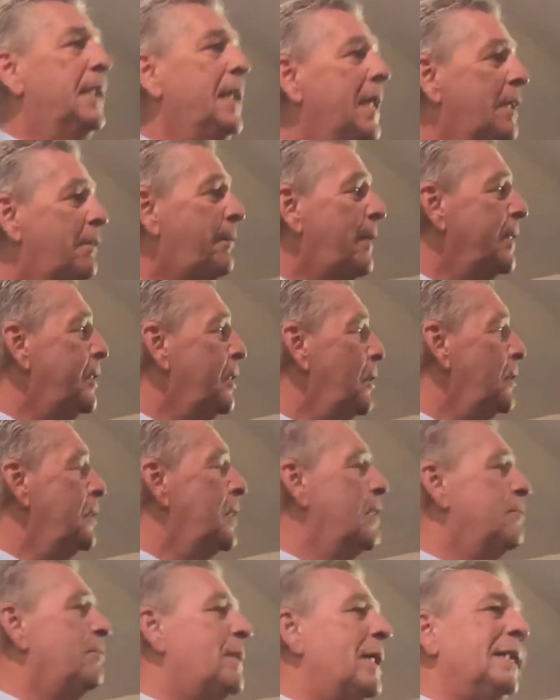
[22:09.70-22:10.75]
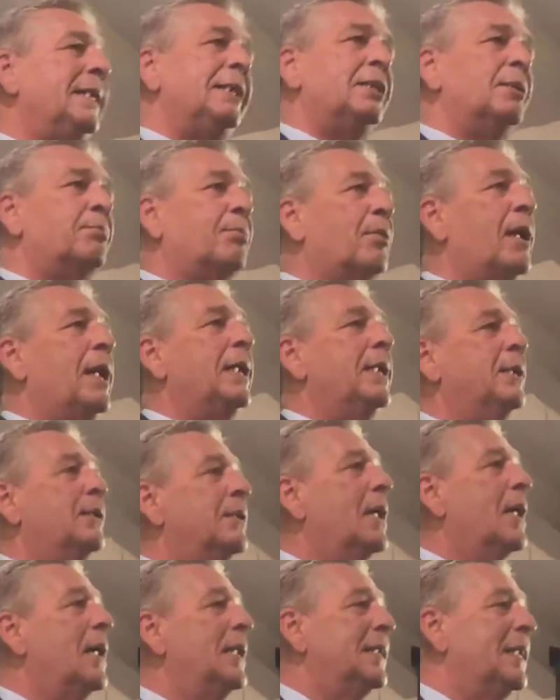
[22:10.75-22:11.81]
And if I don't love, I need to pray, dear
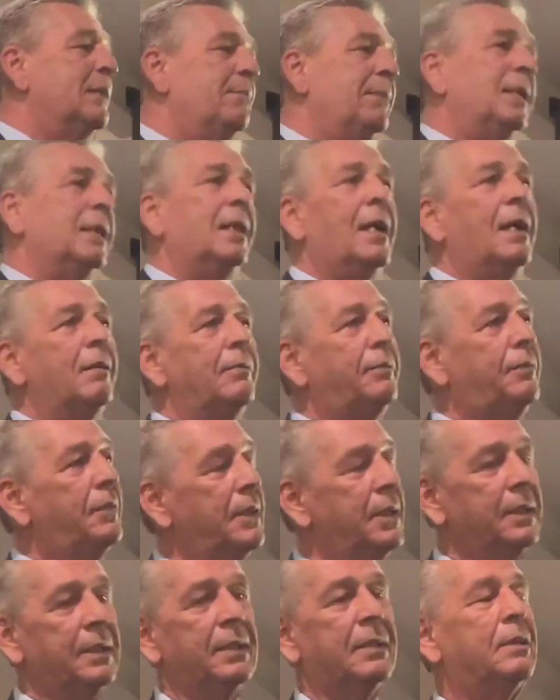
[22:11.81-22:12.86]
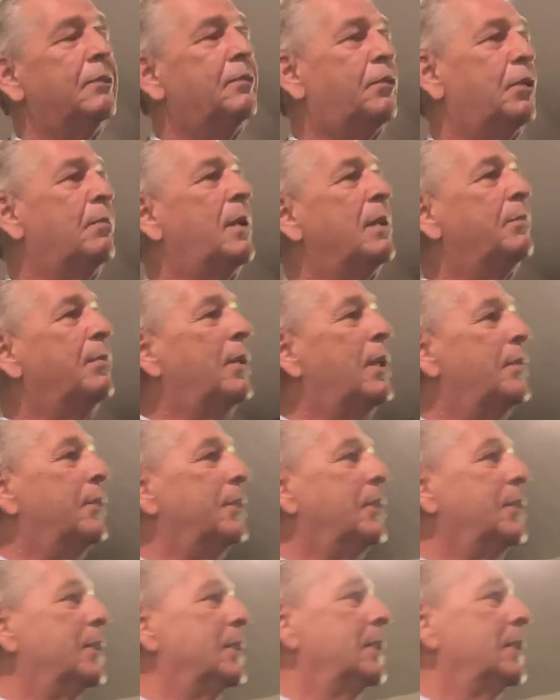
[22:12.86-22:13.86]
God, give me love for my brother.